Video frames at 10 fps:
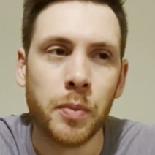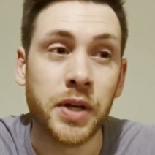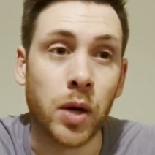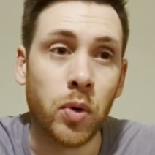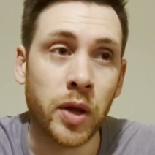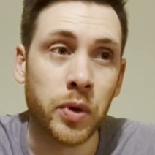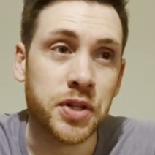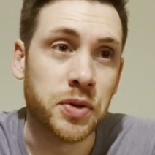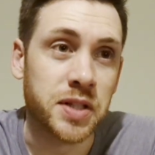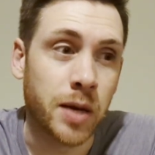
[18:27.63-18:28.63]
But yeah, what they
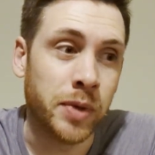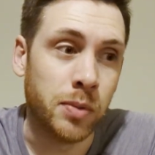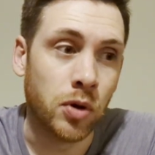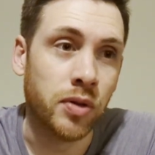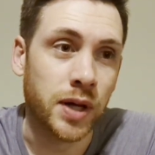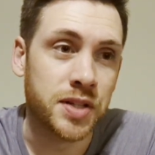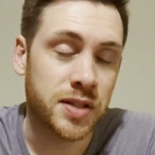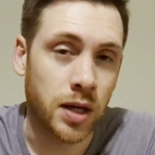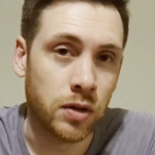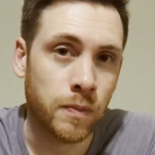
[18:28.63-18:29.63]
want to do is get people on there to
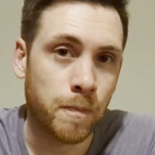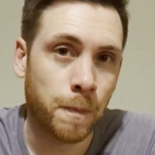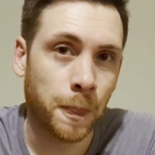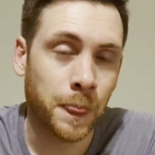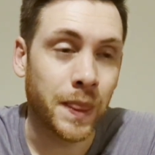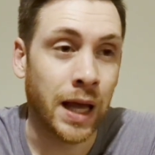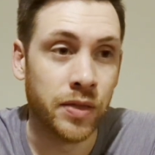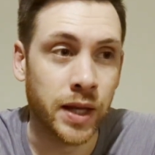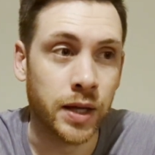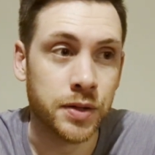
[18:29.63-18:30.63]
sell,
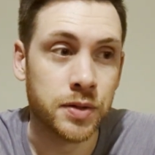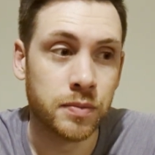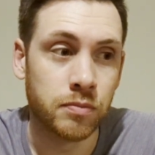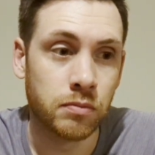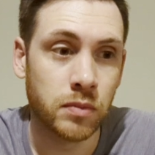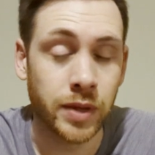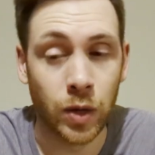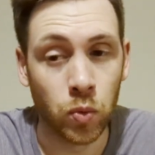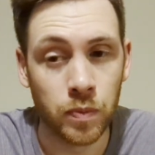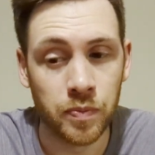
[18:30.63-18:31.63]
and then
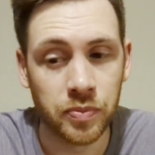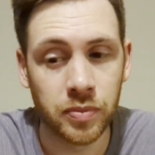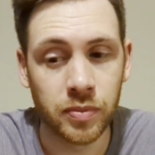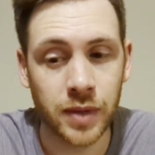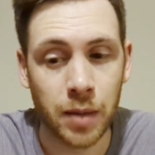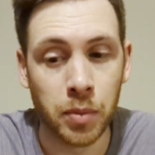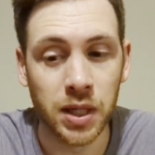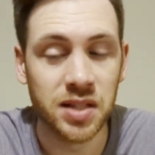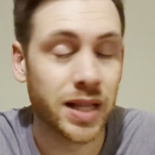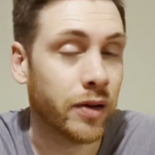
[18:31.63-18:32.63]
that
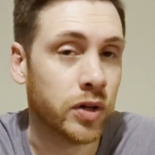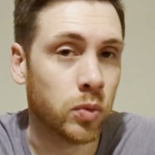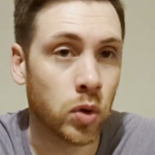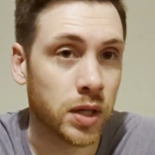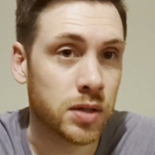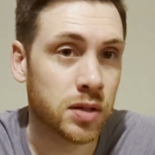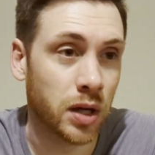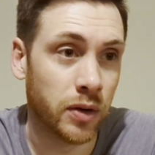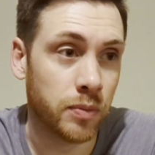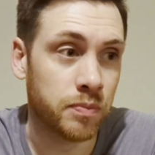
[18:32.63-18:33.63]
money's there in a wallet,
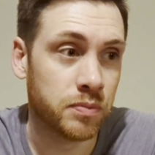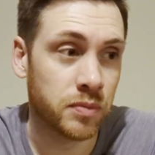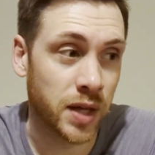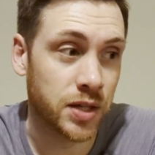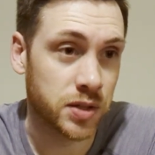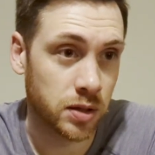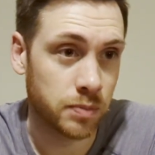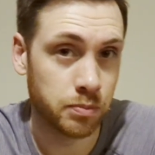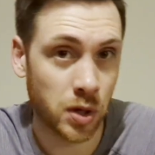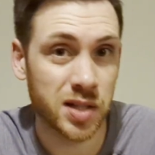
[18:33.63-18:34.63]
so then
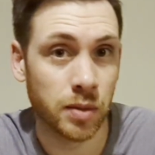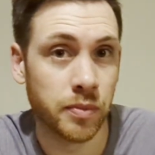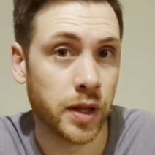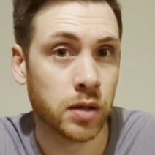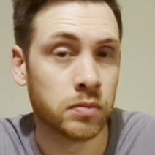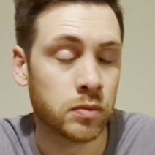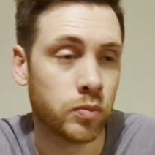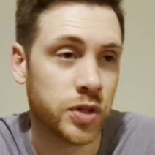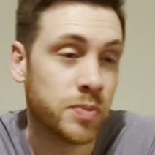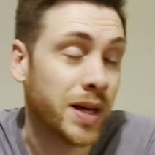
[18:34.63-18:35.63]
to buy something,
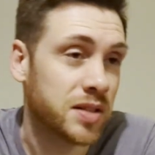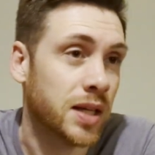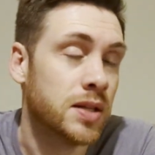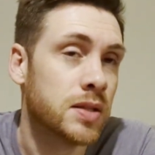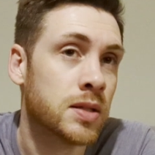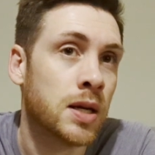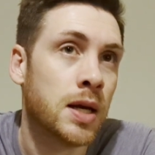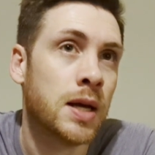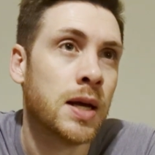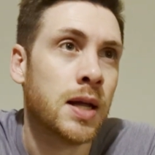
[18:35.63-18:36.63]
which makes sense.
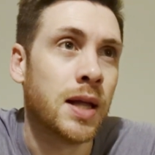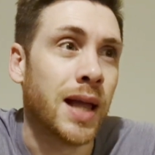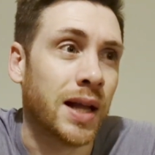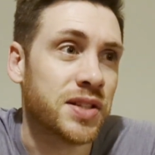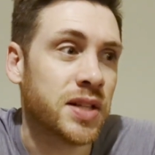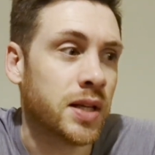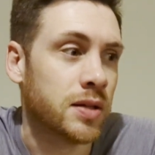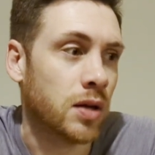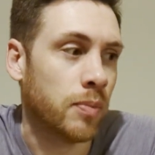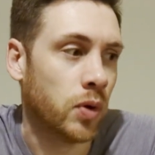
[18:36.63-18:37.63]
And seeing
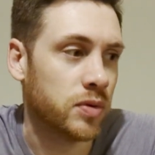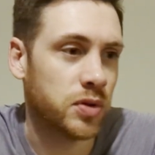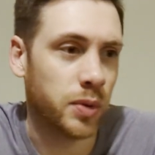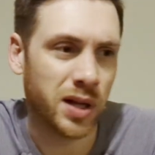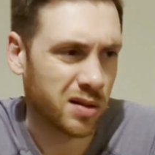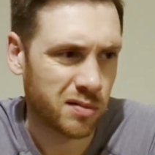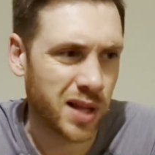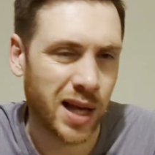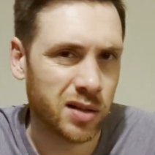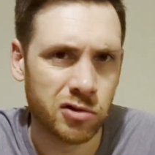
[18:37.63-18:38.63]
as I'm not doing
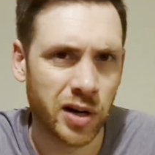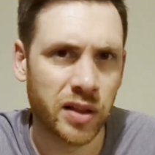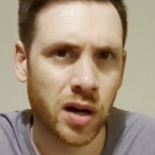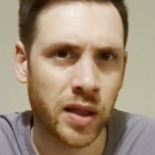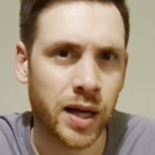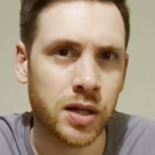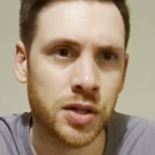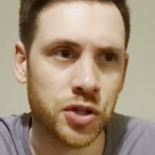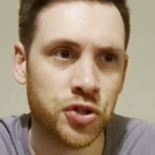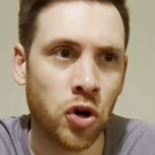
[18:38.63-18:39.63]
that or anything like that
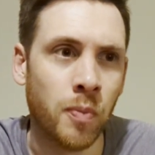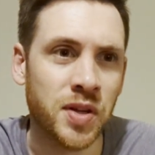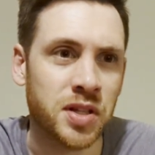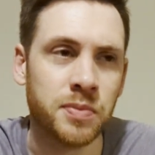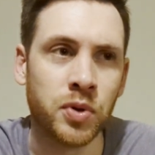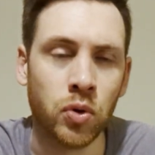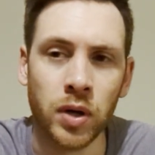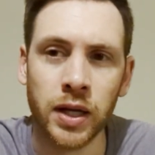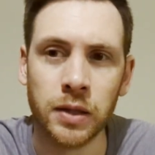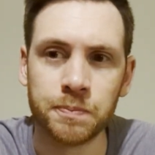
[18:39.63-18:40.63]
as a job, this is
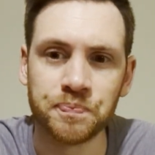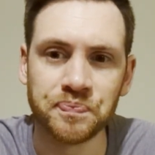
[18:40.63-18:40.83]
purely